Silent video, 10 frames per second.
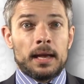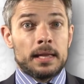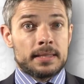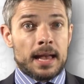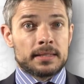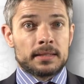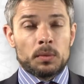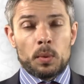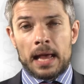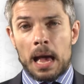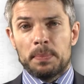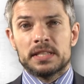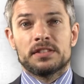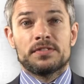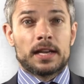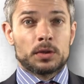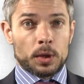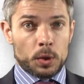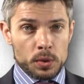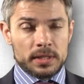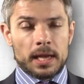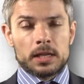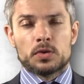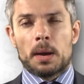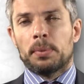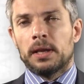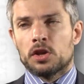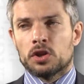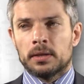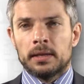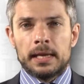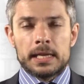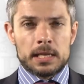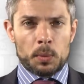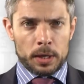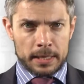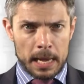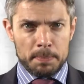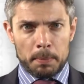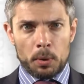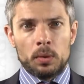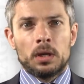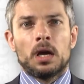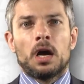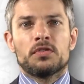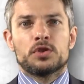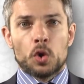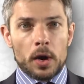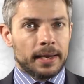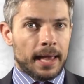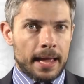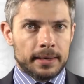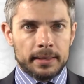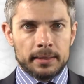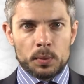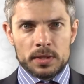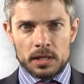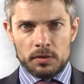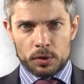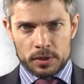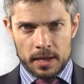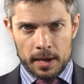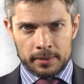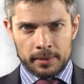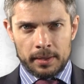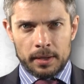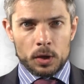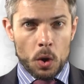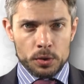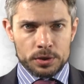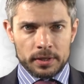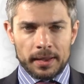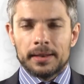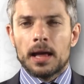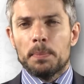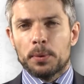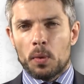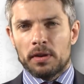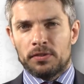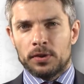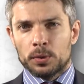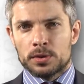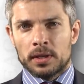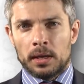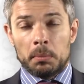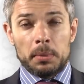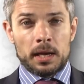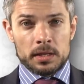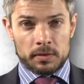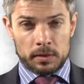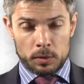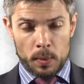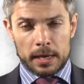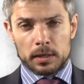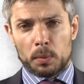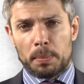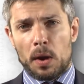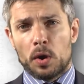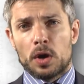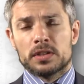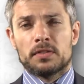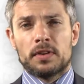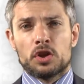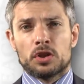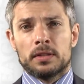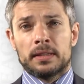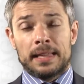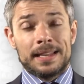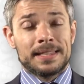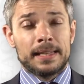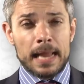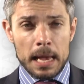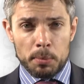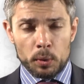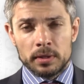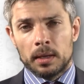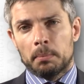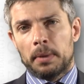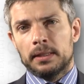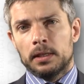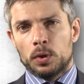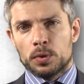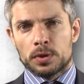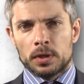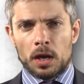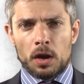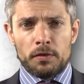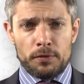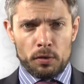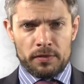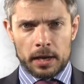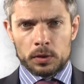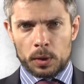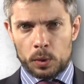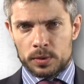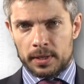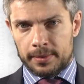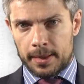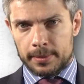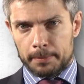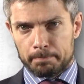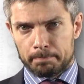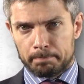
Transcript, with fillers: is that what happens in vector acoustic extrapolation is that we're capable of jointly handling the receiver side ghost and upgoing fields because of the directional power conservation that is enabled by the use of full vector acoustic data.